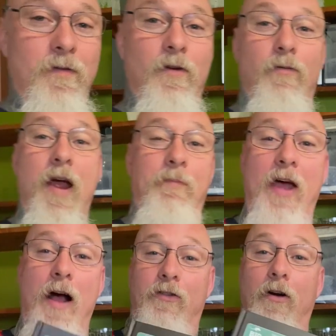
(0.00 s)

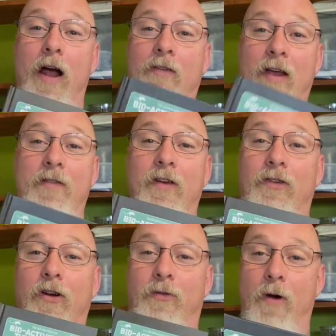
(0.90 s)
Reptiles R Us had this
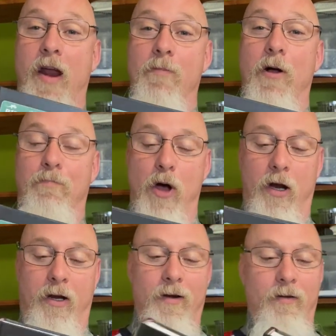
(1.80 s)
incredible
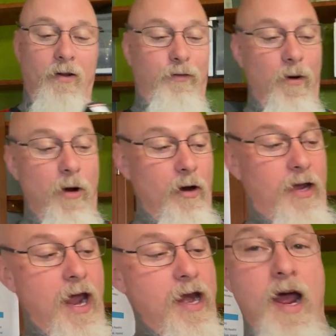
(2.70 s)
book. It's from
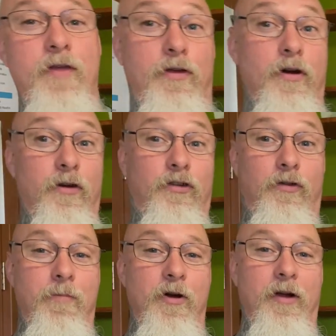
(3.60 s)
Arcadia. They're the
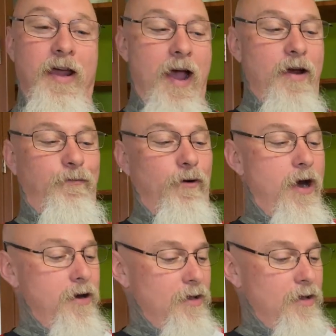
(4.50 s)
distributor in Canada for it.